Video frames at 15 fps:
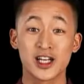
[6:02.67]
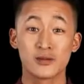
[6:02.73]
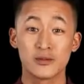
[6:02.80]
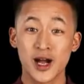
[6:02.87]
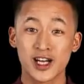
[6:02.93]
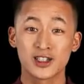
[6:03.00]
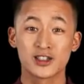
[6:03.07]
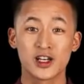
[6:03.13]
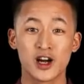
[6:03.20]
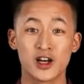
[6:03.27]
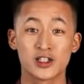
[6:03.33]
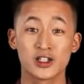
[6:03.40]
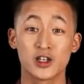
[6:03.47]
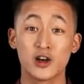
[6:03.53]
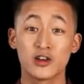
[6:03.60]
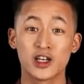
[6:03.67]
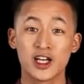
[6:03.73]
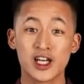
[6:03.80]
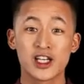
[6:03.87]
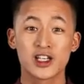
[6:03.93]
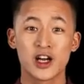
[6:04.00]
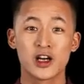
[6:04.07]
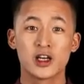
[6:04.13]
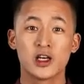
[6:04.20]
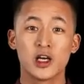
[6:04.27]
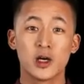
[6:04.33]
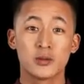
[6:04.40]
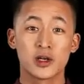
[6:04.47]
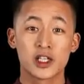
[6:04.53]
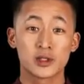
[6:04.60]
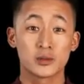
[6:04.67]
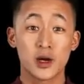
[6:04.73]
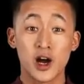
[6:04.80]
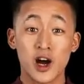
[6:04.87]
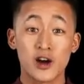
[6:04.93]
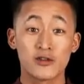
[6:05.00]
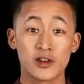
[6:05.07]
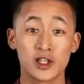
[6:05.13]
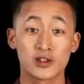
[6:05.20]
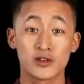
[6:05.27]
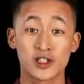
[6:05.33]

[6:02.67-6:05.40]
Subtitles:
battle cards, not the leader, but it's perfect for